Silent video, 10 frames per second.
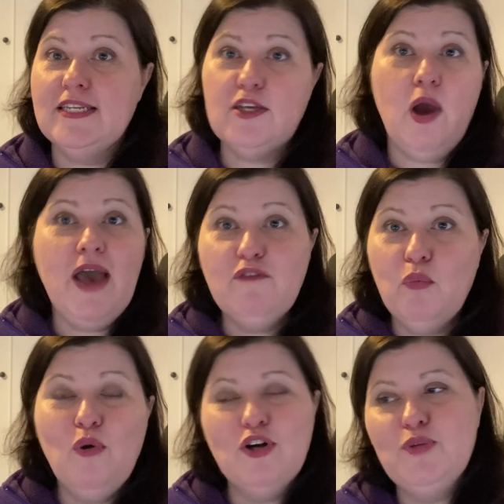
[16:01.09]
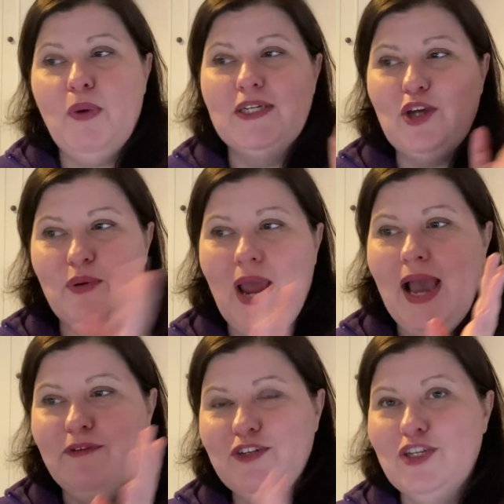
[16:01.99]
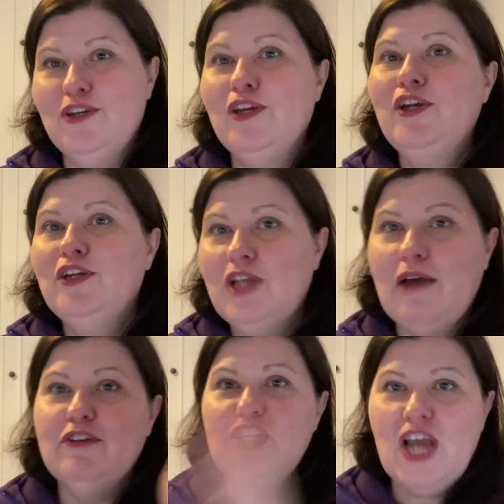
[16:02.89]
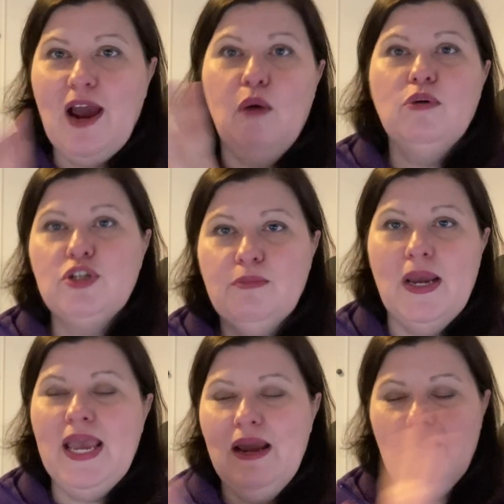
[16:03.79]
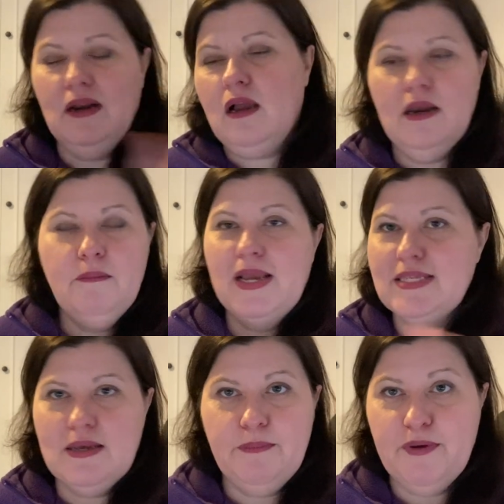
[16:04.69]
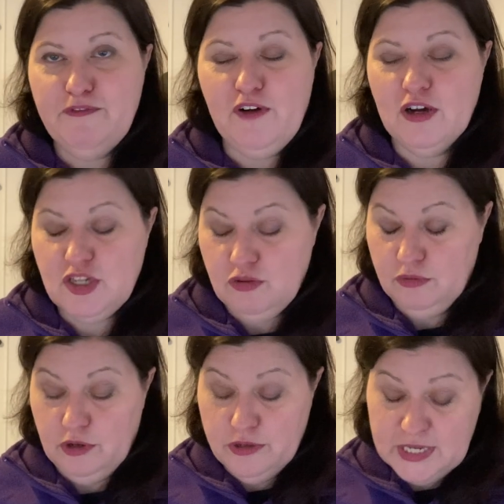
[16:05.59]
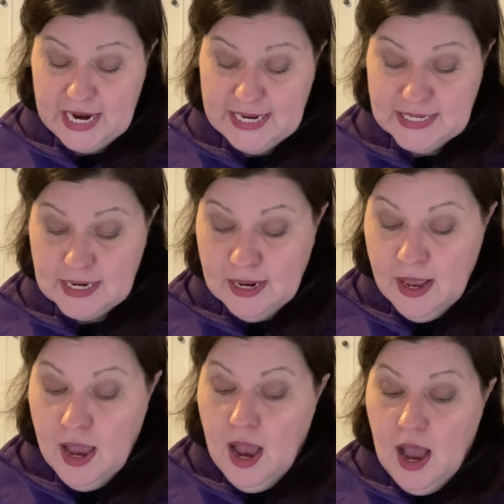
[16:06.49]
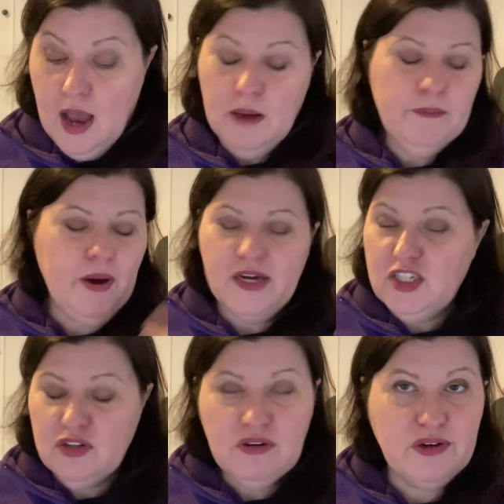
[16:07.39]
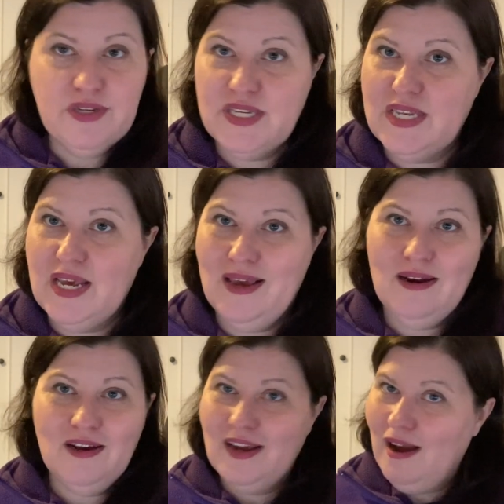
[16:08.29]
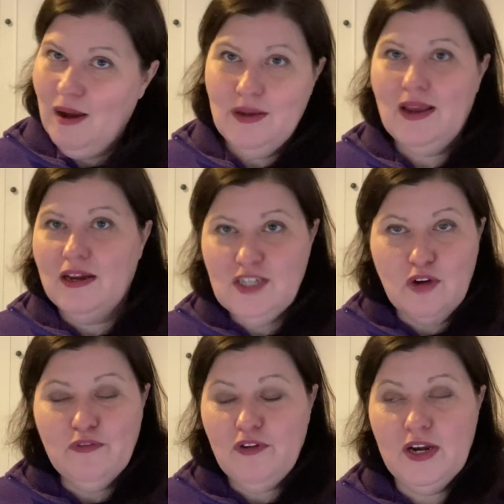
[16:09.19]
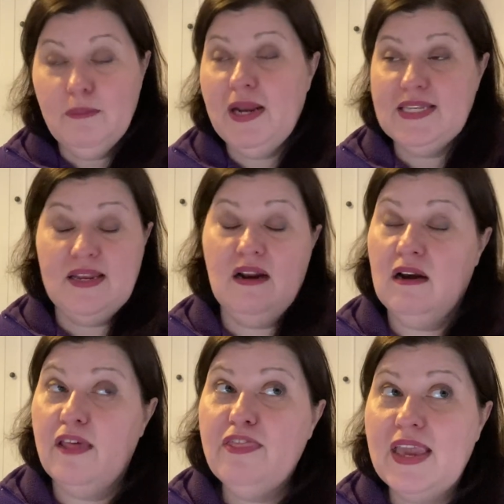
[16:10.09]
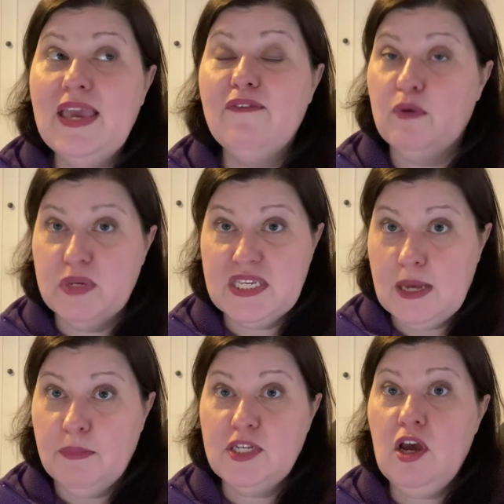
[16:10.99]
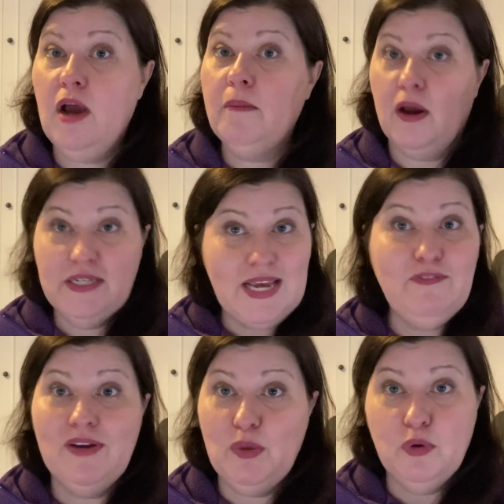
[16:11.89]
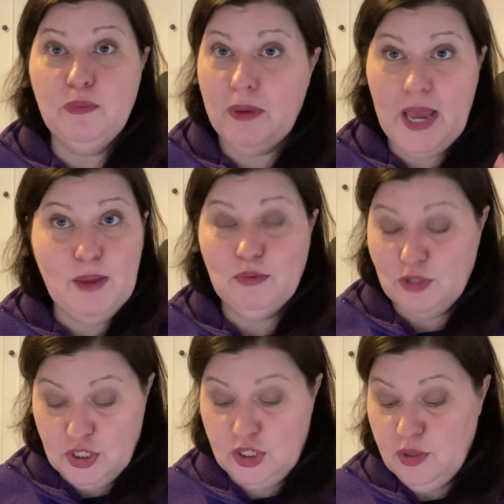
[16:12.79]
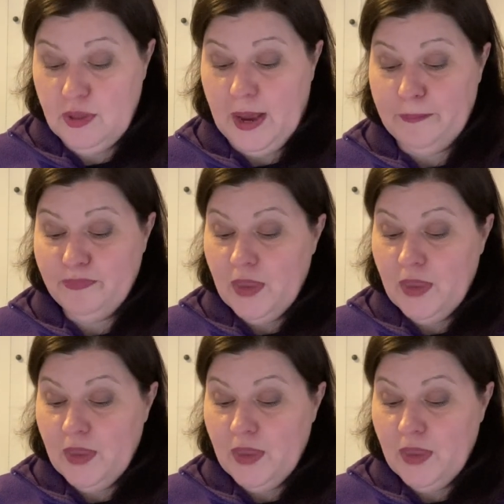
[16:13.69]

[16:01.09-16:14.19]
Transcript: So I have a wash, but I don't have to have a shower washing my hair, and it kind of makes it a bit faster on those days. Um, but I do notice it, and I, I, I don't find it pleasant. And I think if it was summertime, I definitely wouldn't be able to do that.